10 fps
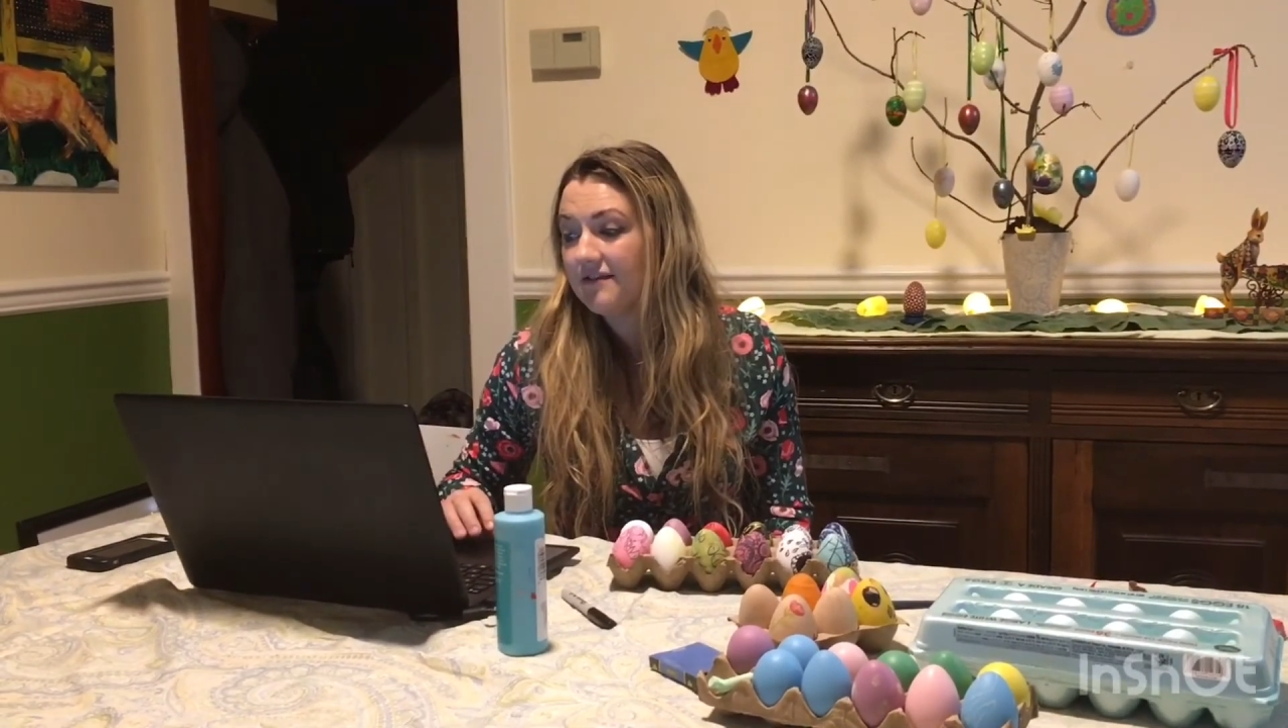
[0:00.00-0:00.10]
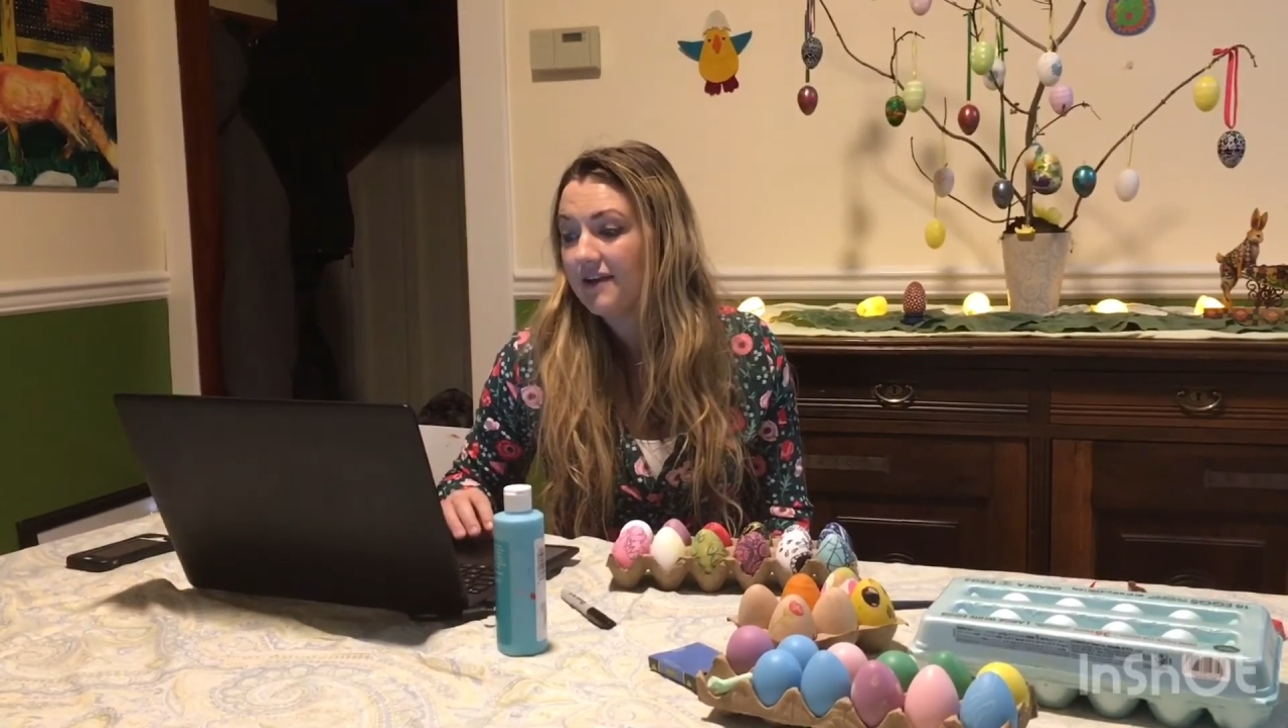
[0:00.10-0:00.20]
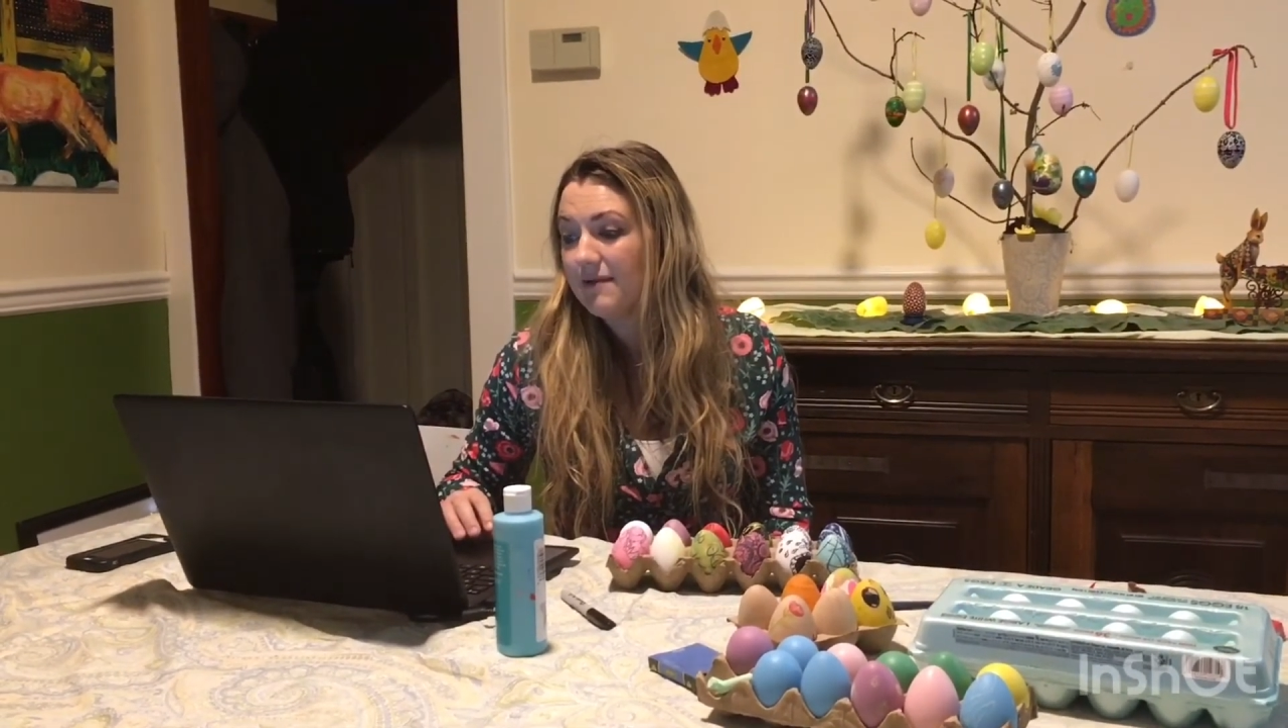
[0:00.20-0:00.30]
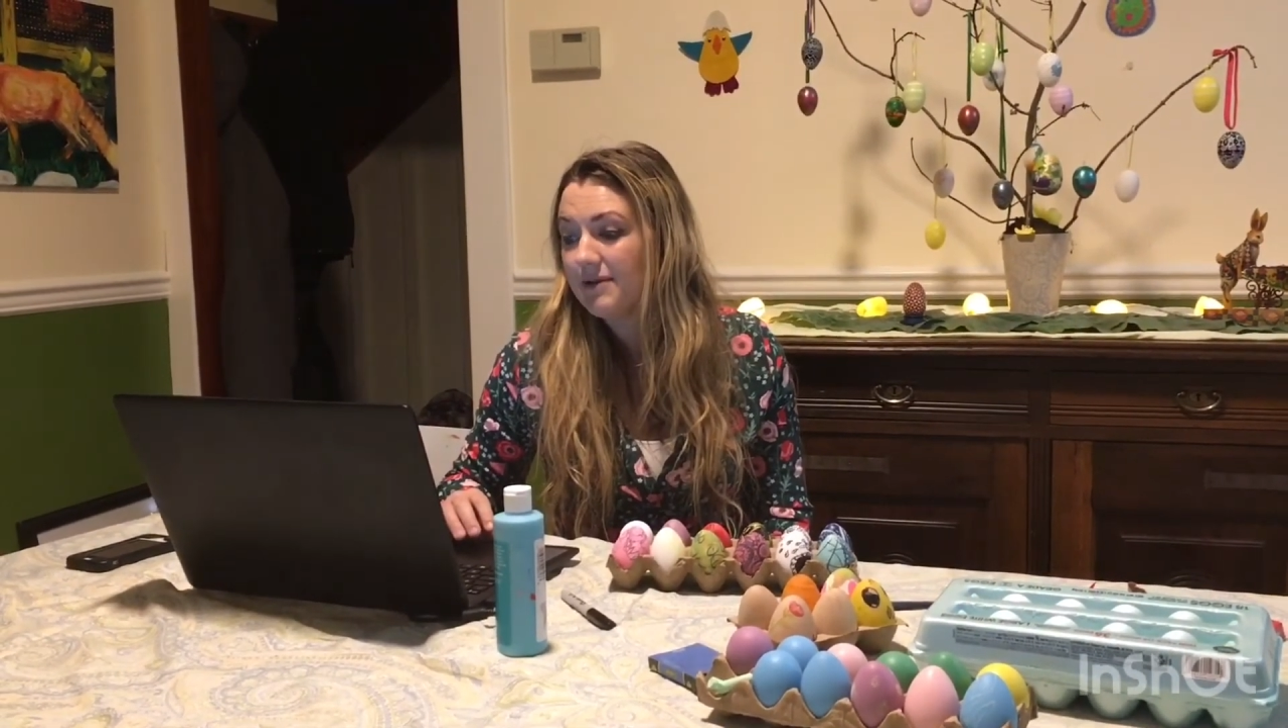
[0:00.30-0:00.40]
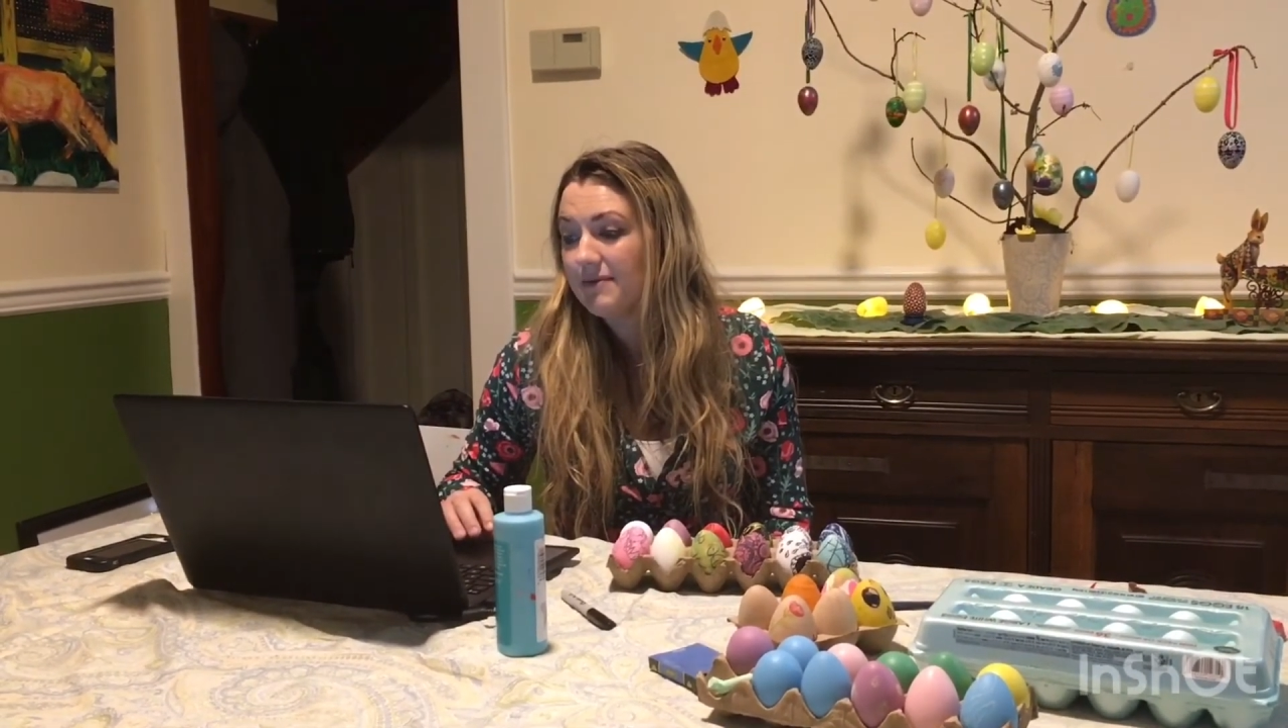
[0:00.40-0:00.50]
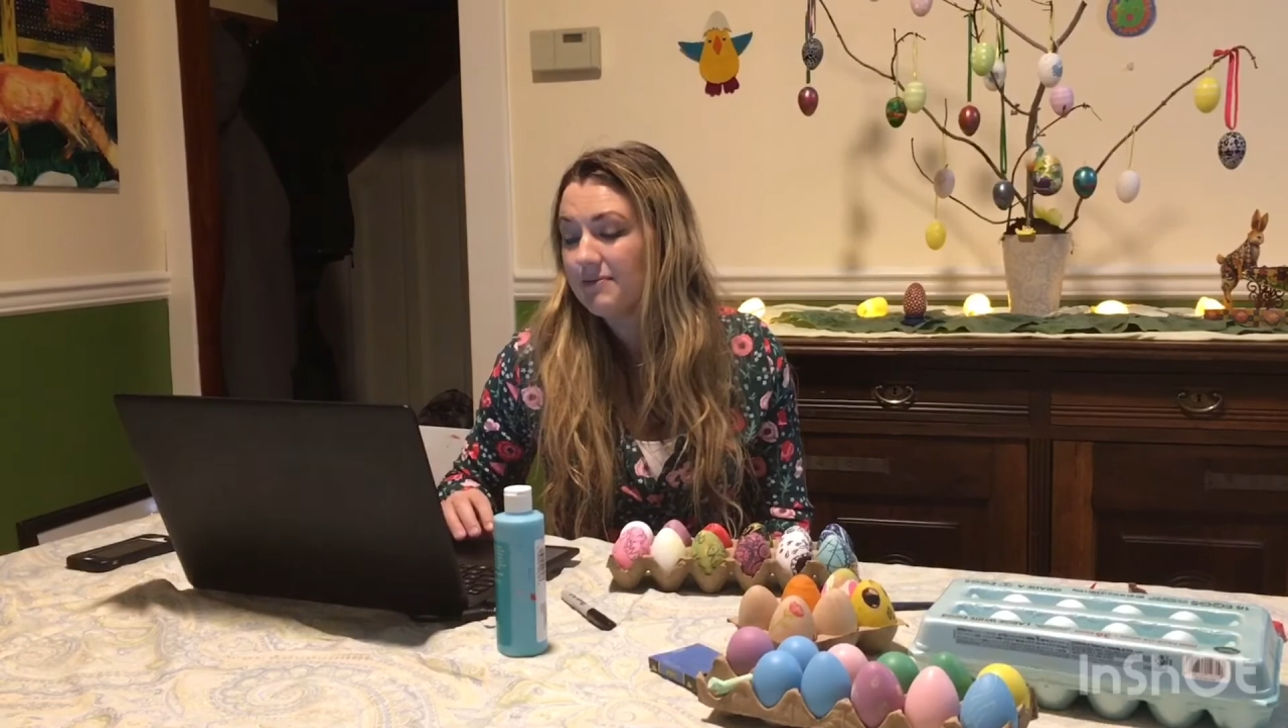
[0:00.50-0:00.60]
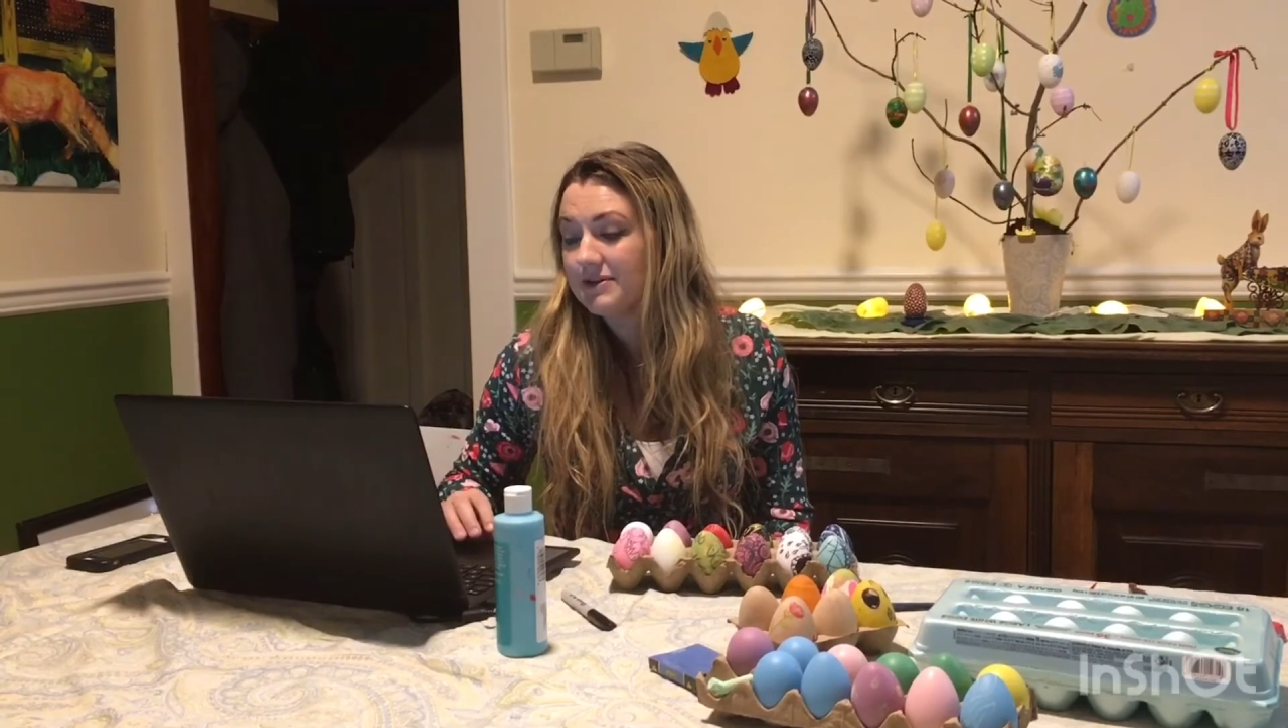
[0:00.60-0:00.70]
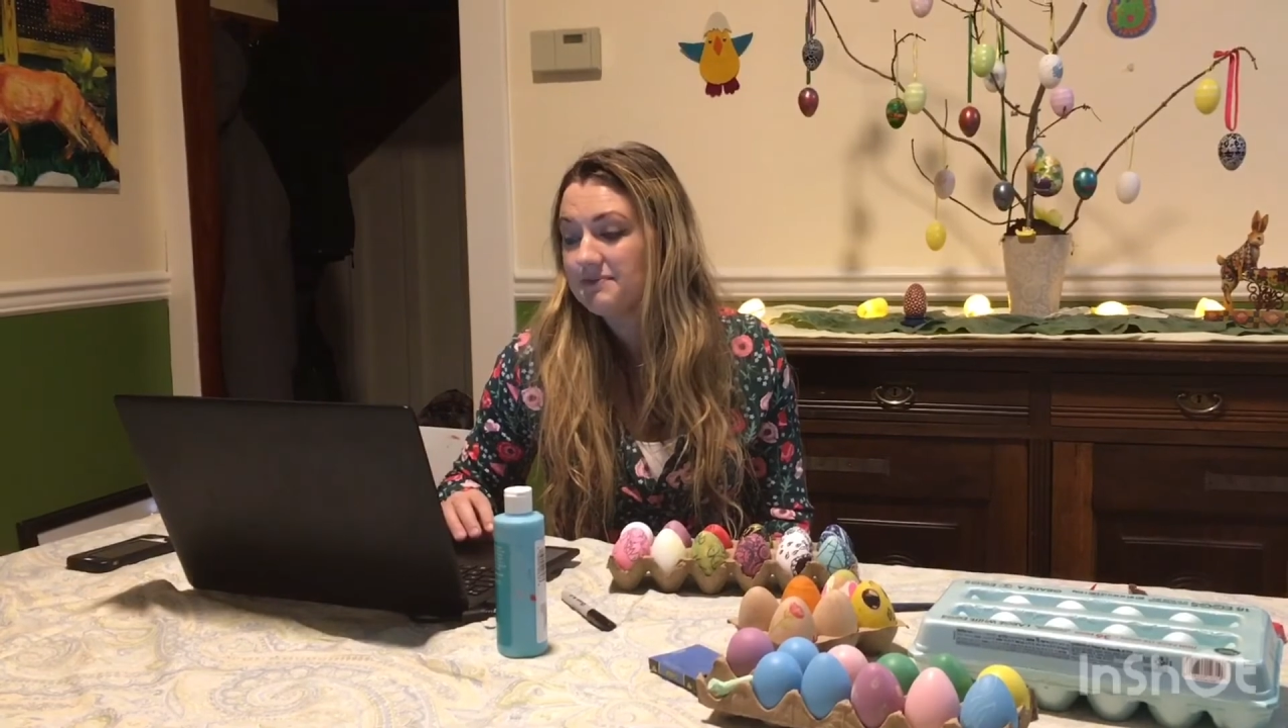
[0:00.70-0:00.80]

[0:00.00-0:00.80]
family member's